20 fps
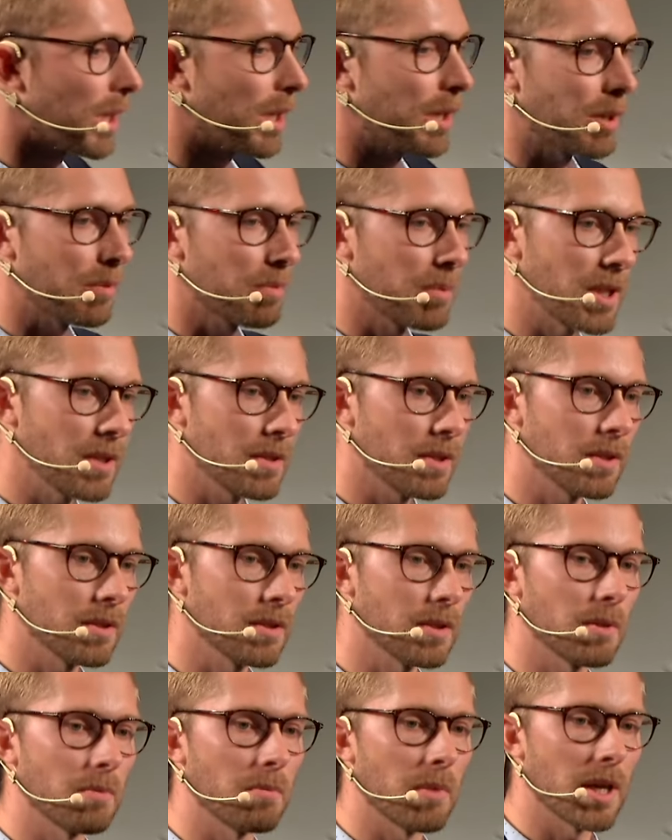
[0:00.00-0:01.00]
ERP
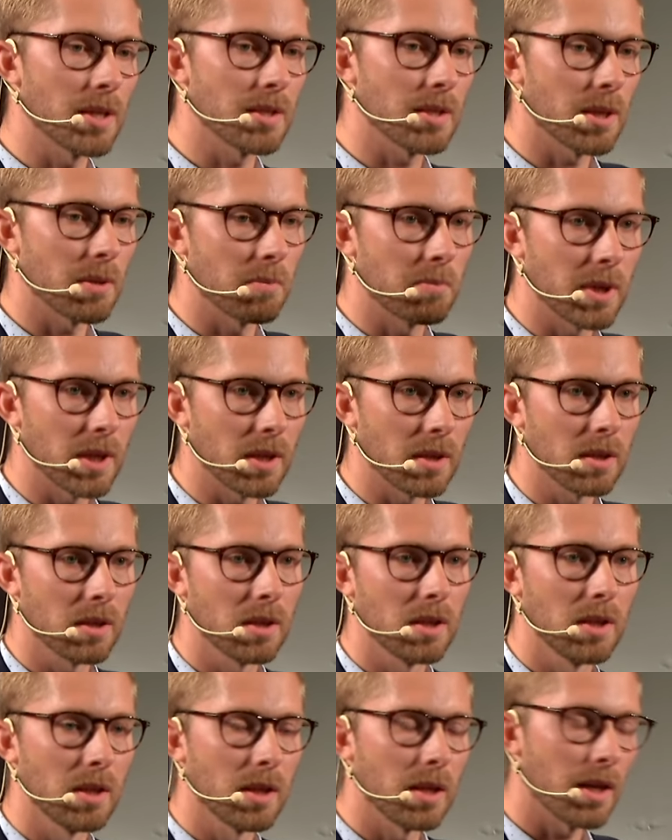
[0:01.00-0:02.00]
system, SAP.
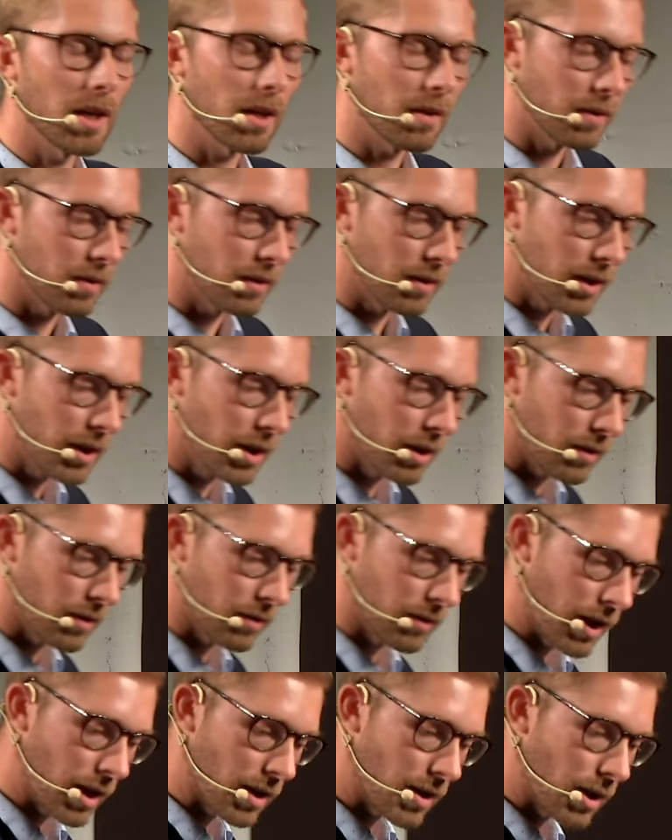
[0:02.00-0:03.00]

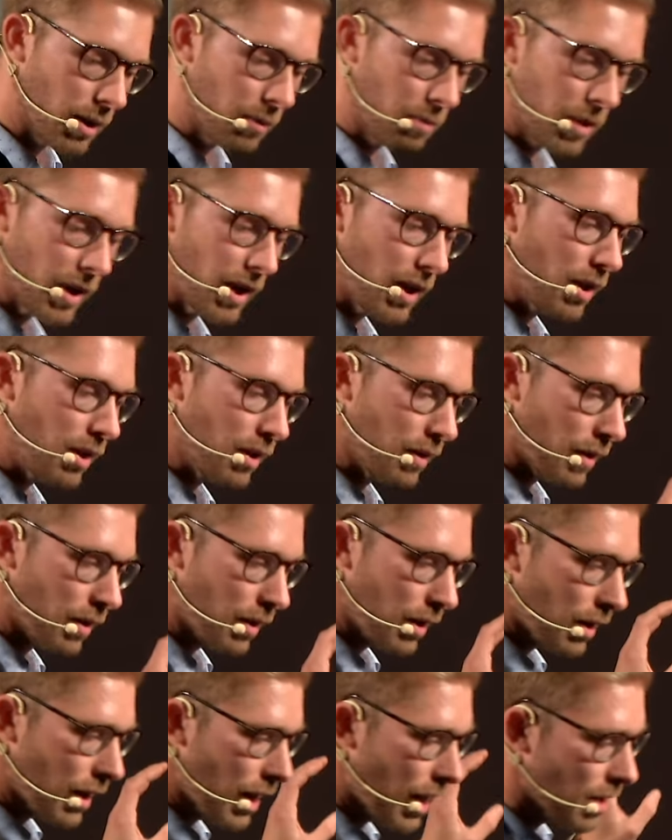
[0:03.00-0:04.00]
SAP
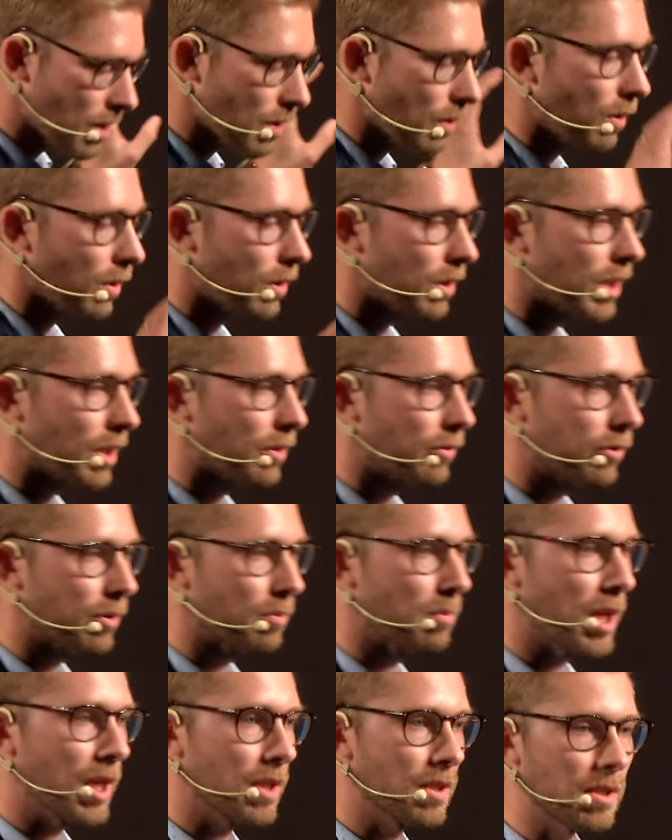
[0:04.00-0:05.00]
has all the
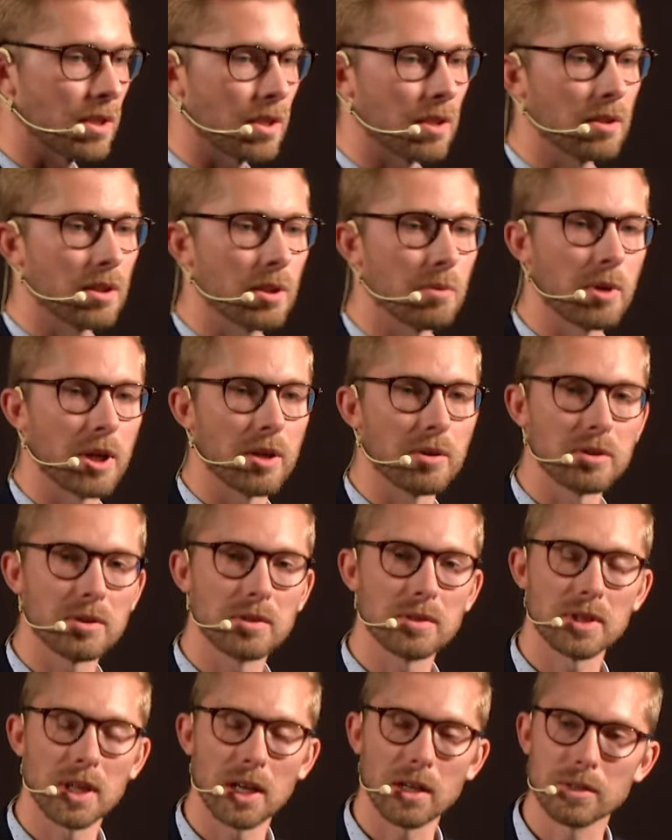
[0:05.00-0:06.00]
information about
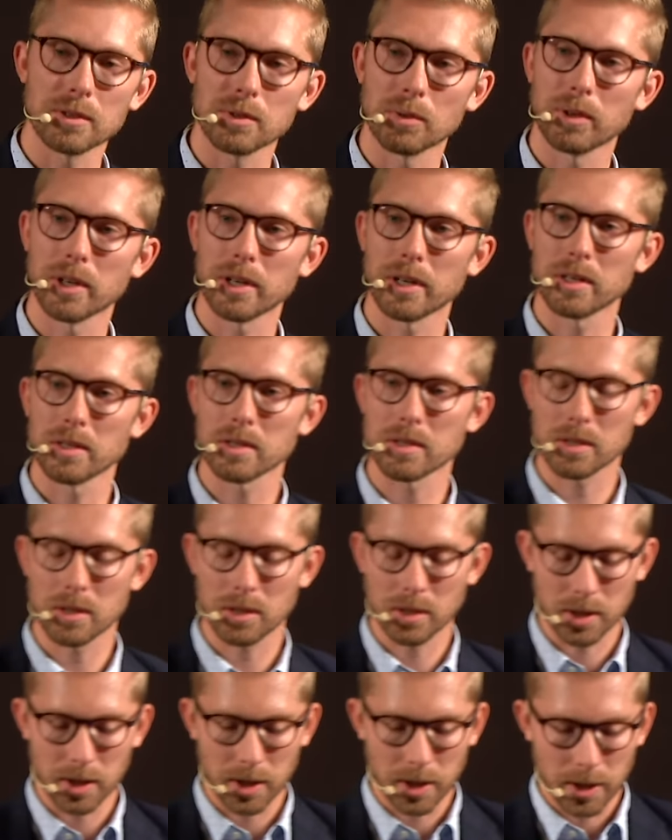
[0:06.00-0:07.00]
sales orders,
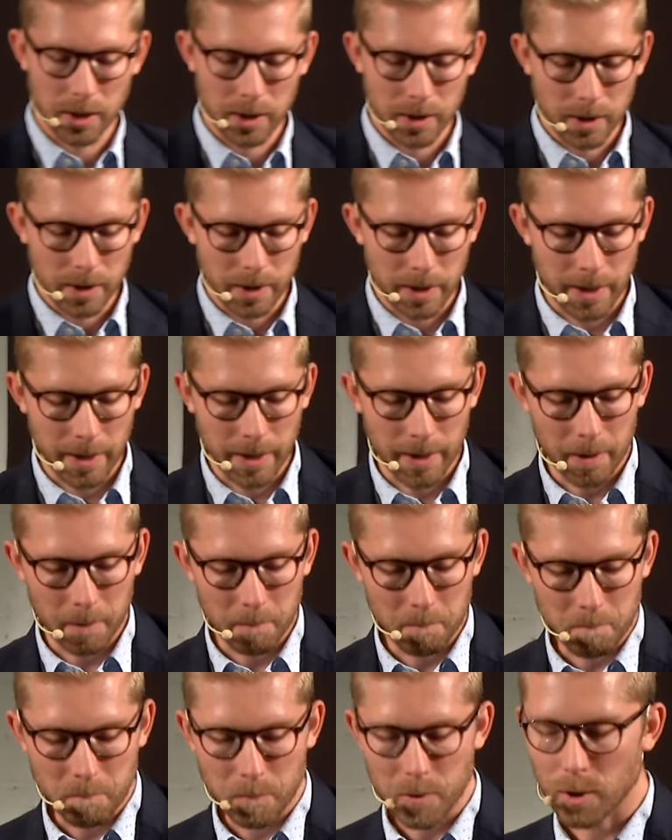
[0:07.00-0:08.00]

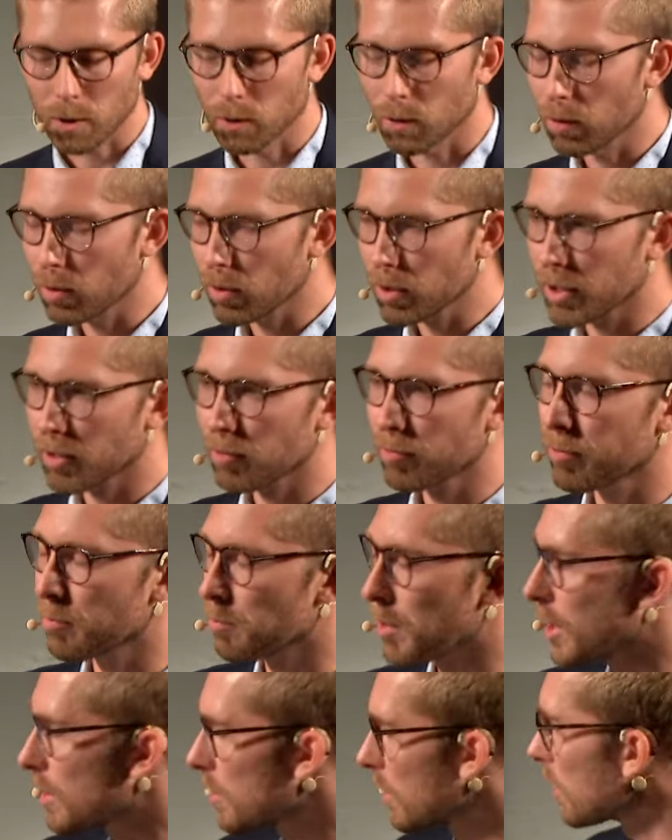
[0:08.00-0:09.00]
so all the
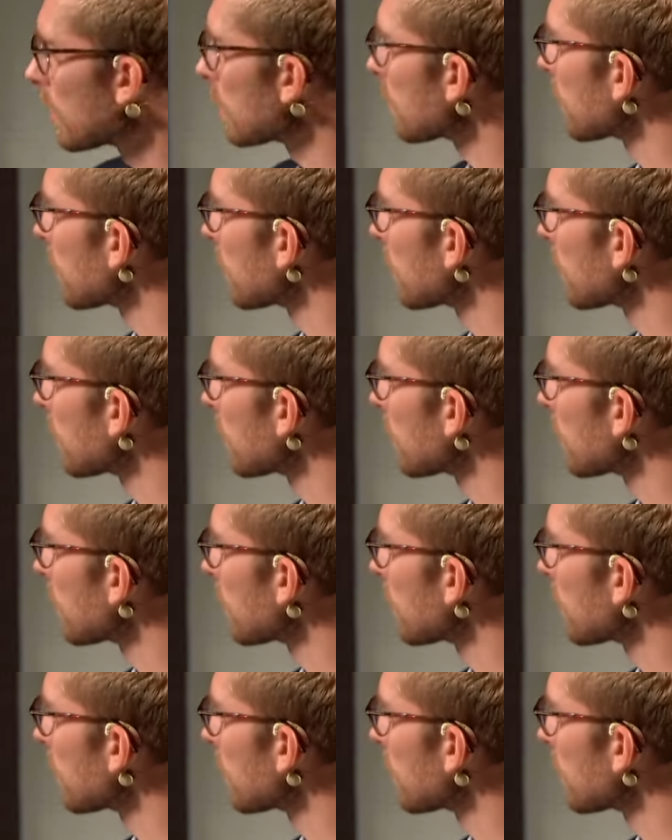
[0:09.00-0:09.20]
information is